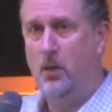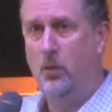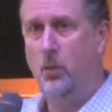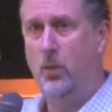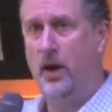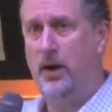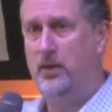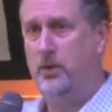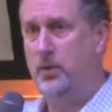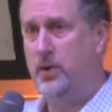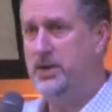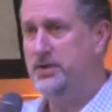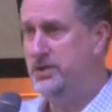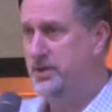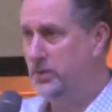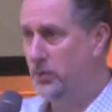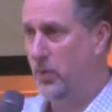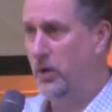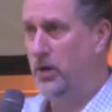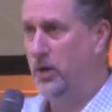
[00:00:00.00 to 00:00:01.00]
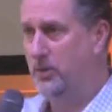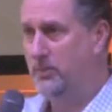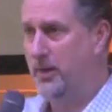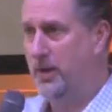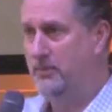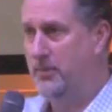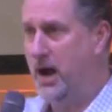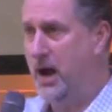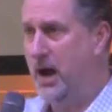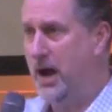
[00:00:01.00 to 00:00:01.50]
One of the reasons we're a little
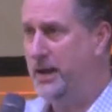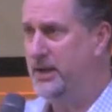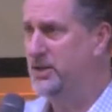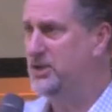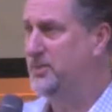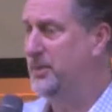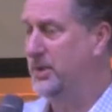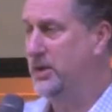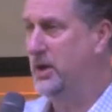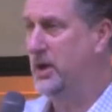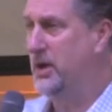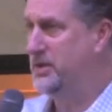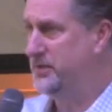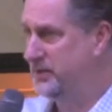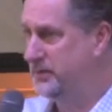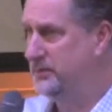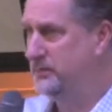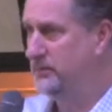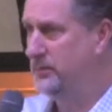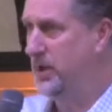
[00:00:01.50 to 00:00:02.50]
bit behind is because,